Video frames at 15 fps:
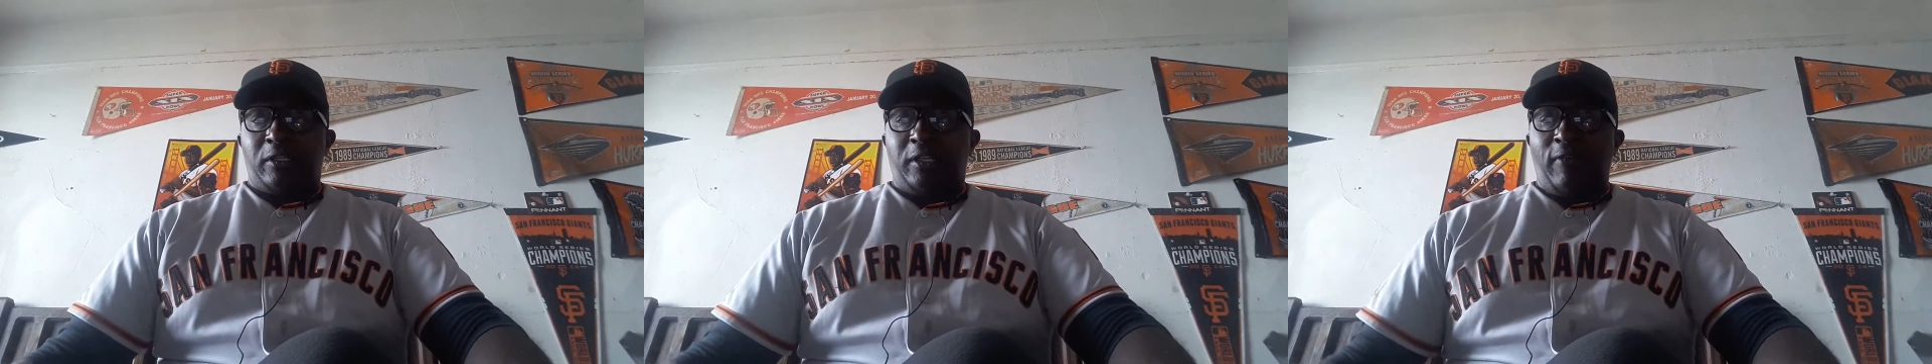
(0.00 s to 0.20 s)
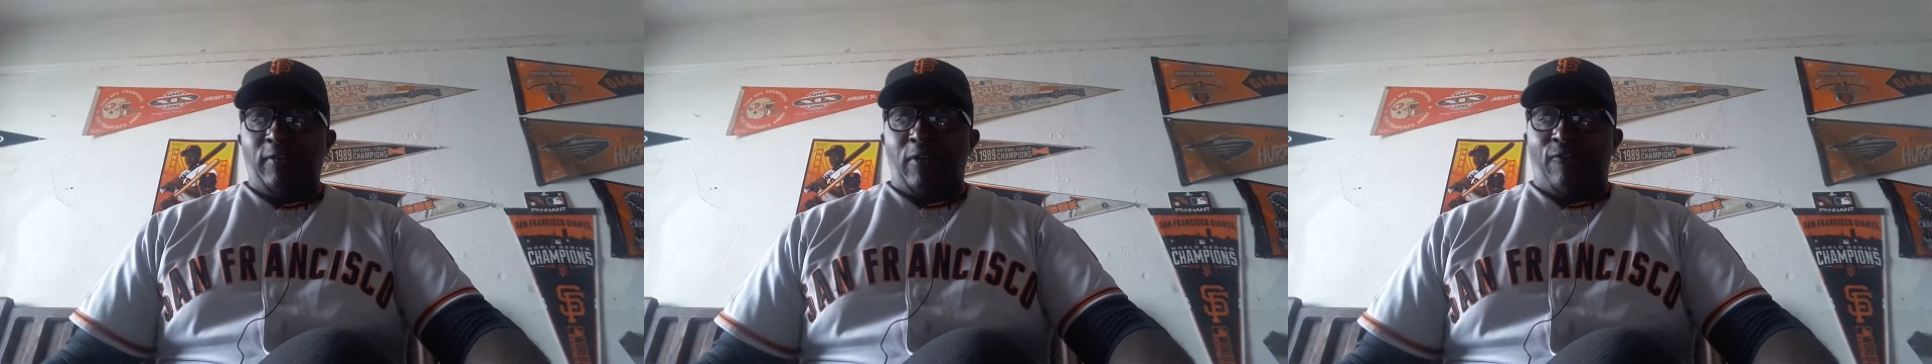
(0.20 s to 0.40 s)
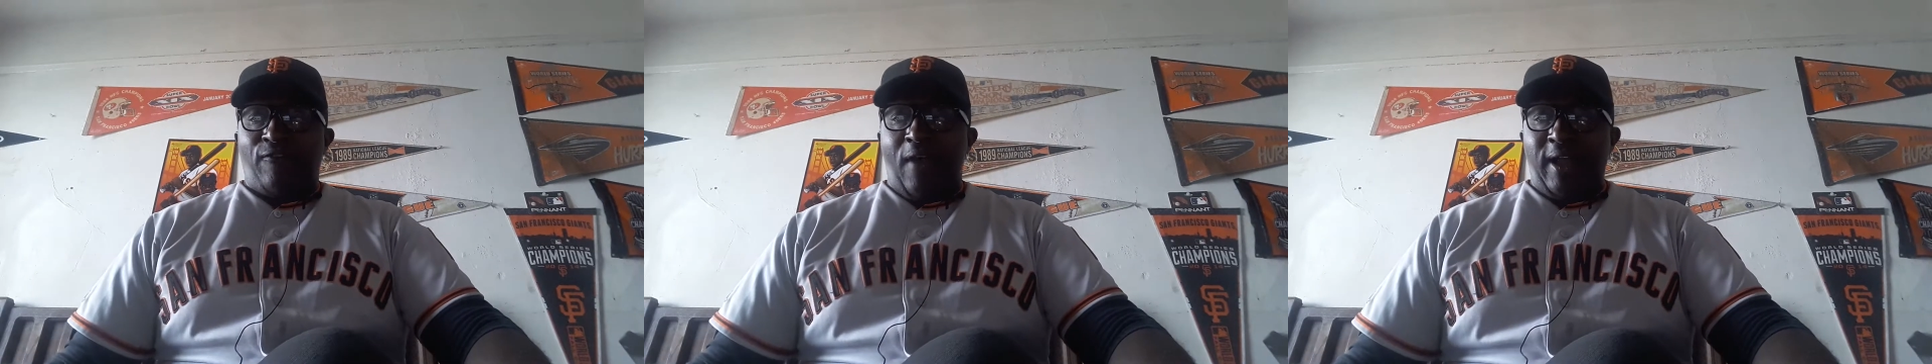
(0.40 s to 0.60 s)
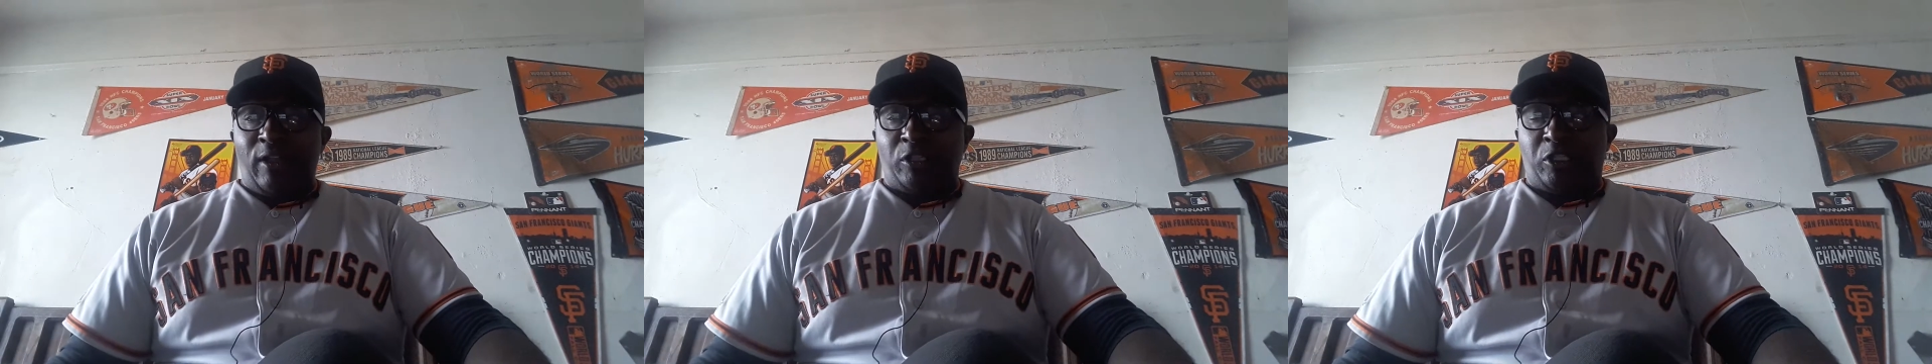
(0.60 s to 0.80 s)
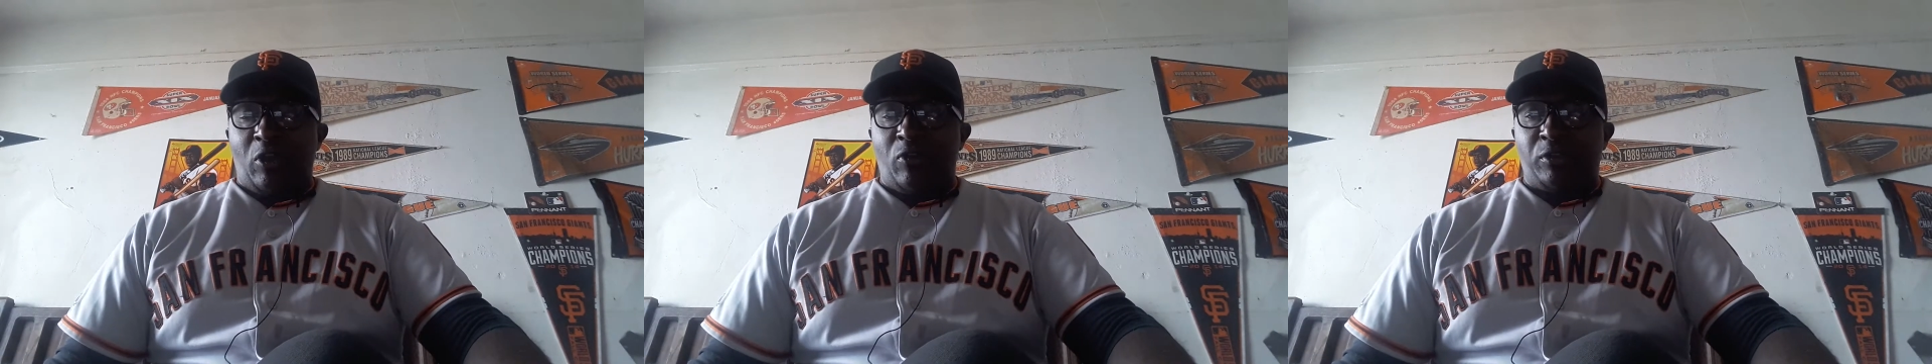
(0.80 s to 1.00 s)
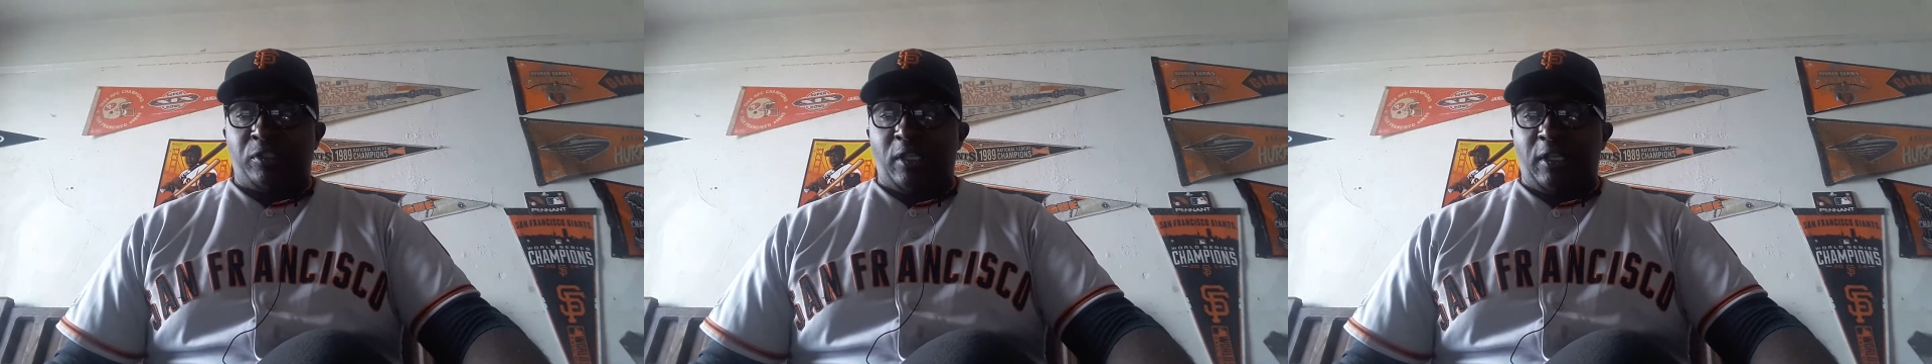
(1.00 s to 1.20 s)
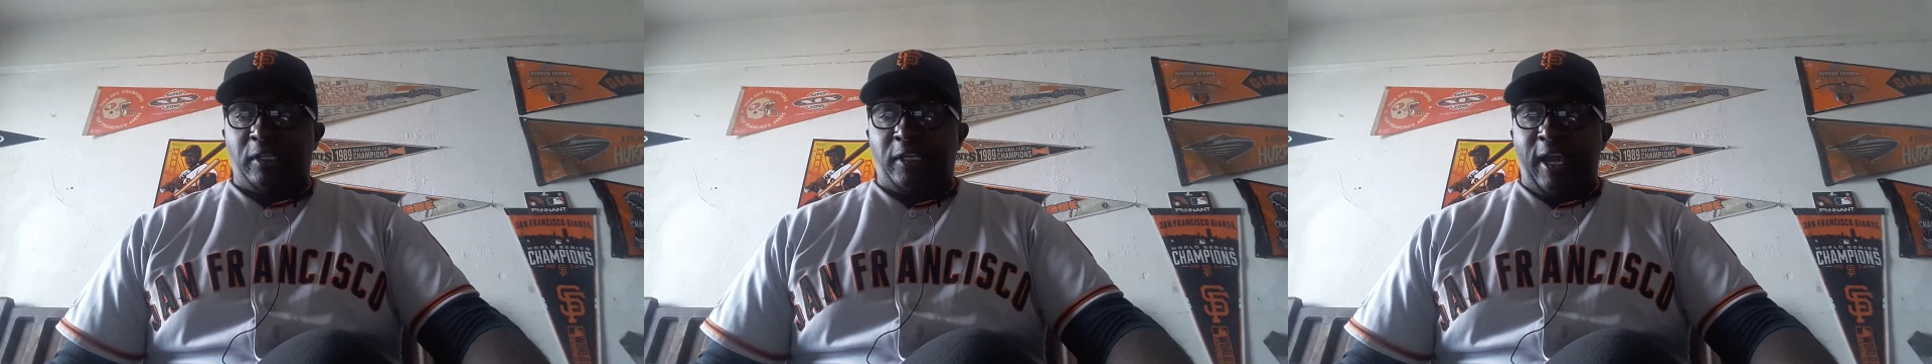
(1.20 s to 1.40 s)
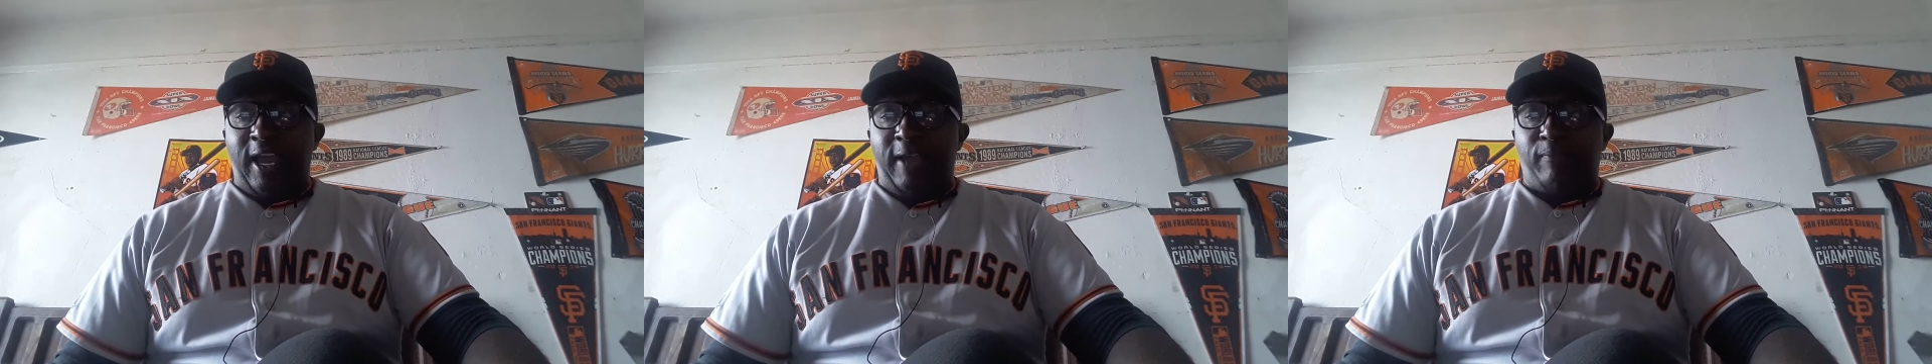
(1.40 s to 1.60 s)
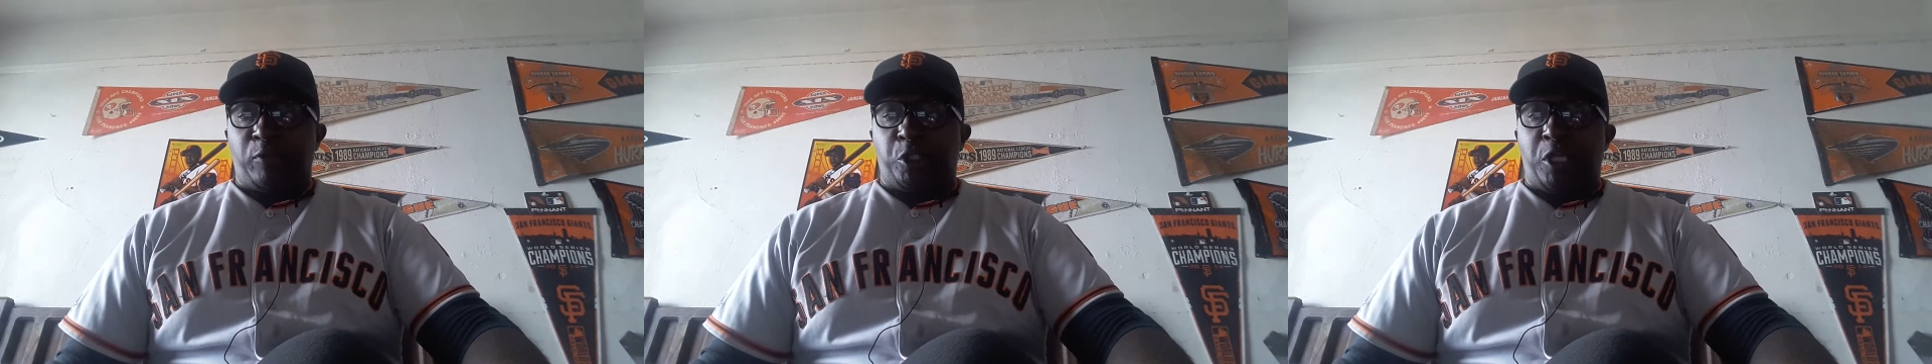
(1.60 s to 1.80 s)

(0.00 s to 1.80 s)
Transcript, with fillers: Give me the final totals of the game.